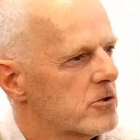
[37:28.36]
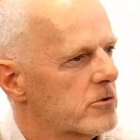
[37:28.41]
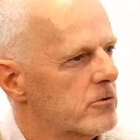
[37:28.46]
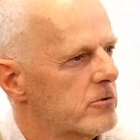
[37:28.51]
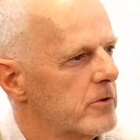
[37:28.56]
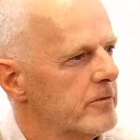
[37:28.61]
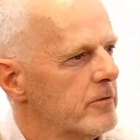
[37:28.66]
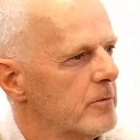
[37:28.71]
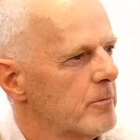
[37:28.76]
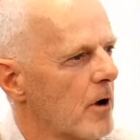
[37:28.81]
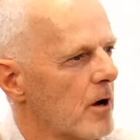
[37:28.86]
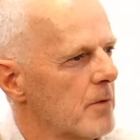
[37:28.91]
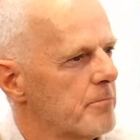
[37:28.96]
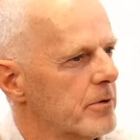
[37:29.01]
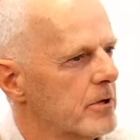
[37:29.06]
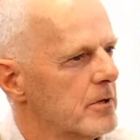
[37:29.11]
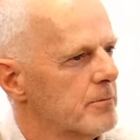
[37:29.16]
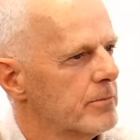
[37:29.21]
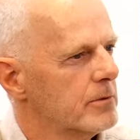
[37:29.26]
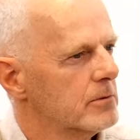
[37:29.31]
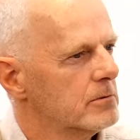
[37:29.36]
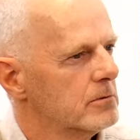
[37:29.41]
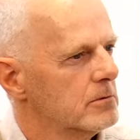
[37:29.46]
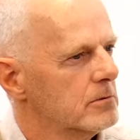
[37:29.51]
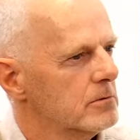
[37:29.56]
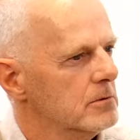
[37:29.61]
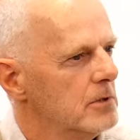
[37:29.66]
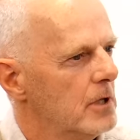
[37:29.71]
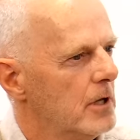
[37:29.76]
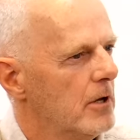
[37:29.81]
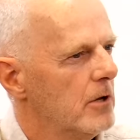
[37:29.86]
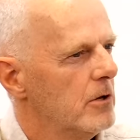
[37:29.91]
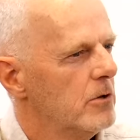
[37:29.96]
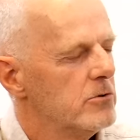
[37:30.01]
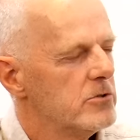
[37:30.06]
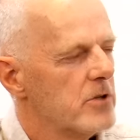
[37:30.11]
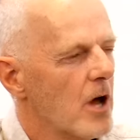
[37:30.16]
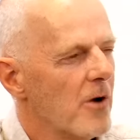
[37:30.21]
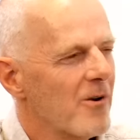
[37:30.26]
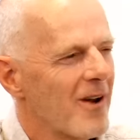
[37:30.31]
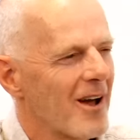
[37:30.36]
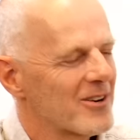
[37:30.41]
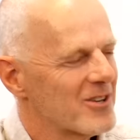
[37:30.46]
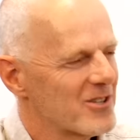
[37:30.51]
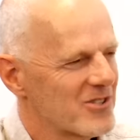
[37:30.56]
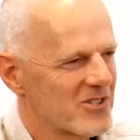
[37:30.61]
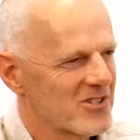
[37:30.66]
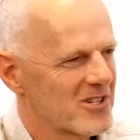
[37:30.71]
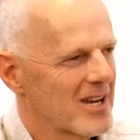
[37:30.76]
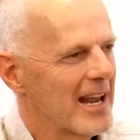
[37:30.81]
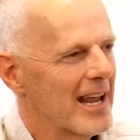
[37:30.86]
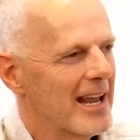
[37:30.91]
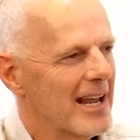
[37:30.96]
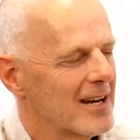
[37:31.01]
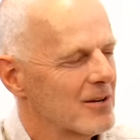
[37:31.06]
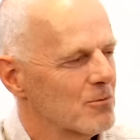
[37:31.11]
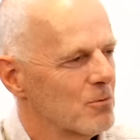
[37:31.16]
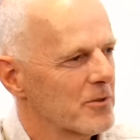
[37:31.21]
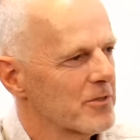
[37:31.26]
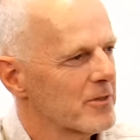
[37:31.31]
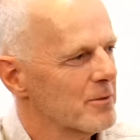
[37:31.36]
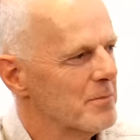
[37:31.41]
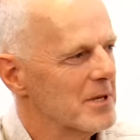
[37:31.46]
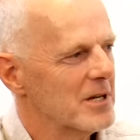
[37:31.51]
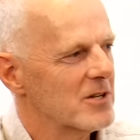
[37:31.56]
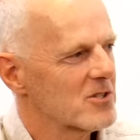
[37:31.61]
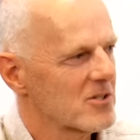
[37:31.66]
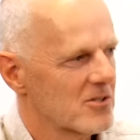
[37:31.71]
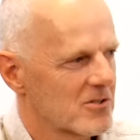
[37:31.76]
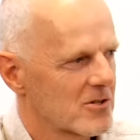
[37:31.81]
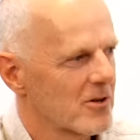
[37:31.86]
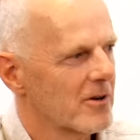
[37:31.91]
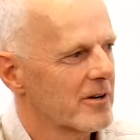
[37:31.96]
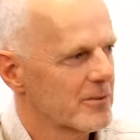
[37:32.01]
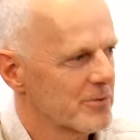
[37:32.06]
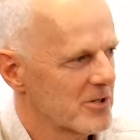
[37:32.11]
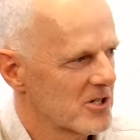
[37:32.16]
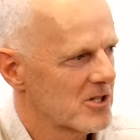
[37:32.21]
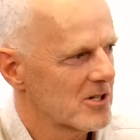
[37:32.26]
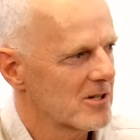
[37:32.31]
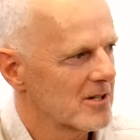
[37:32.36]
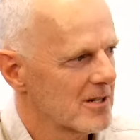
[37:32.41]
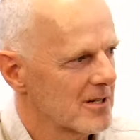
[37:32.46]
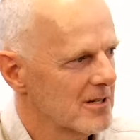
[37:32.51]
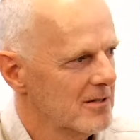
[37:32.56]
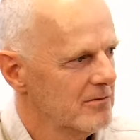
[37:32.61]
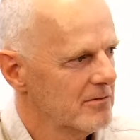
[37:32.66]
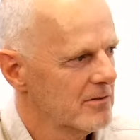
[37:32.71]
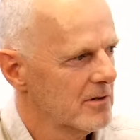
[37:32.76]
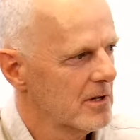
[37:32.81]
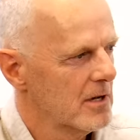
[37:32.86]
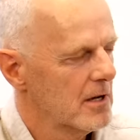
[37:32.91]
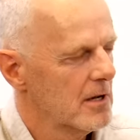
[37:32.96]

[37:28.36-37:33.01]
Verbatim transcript: driven by people who don't understand what the minister's trying to achieve.